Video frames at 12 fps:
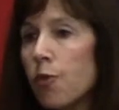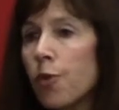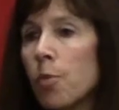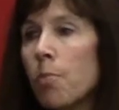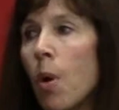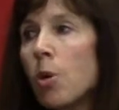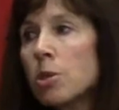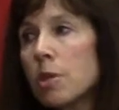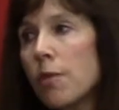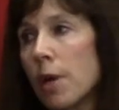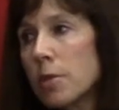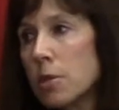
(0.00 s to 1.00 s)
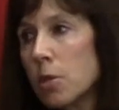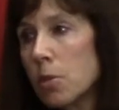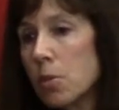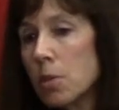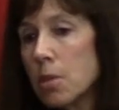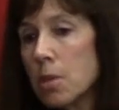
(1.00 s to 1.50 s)
For most of our
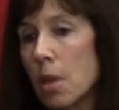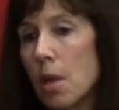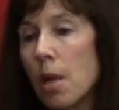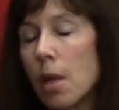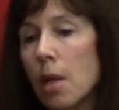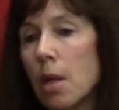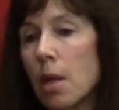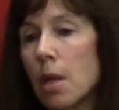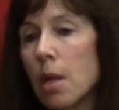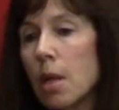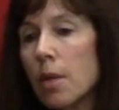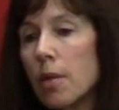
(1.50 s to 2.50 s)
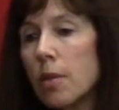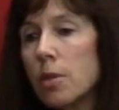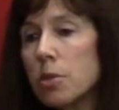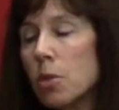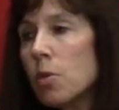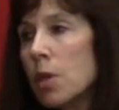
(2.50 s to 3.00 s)
students, the
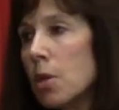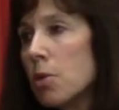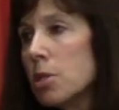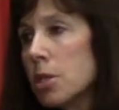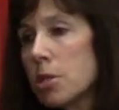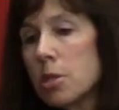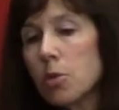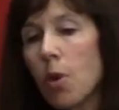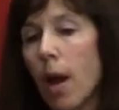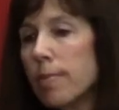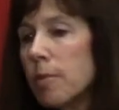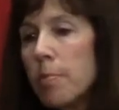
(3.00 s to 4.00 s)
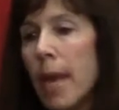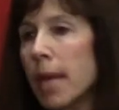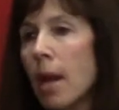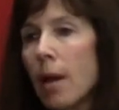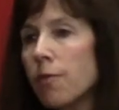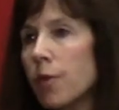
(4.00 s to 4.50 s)
student that you just described may
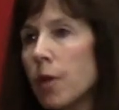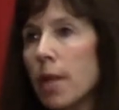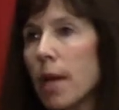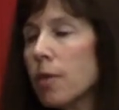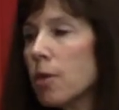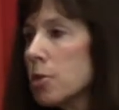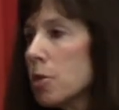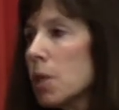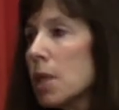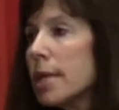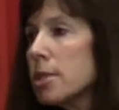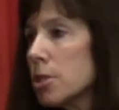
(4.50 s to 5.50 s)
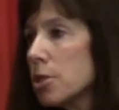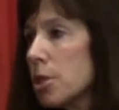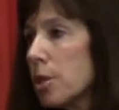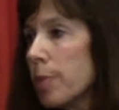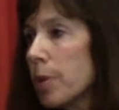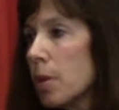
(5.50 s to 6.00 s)
not feel like there's a
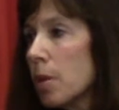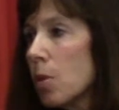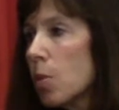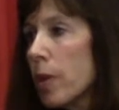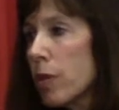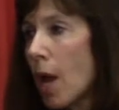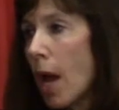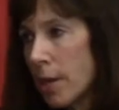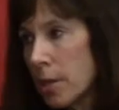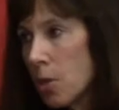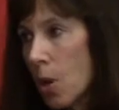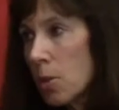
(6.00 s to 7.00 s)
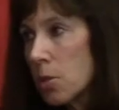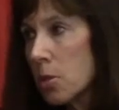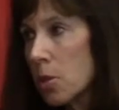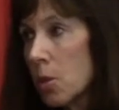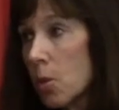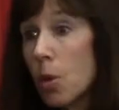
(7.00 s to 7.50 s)
relationship with an adult
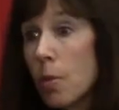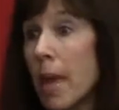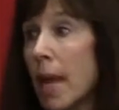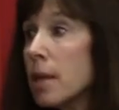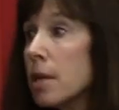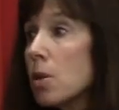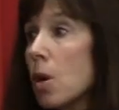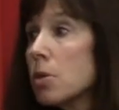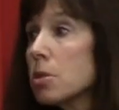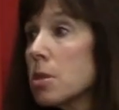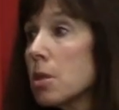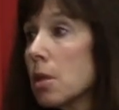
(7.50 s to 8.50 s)
or many adults.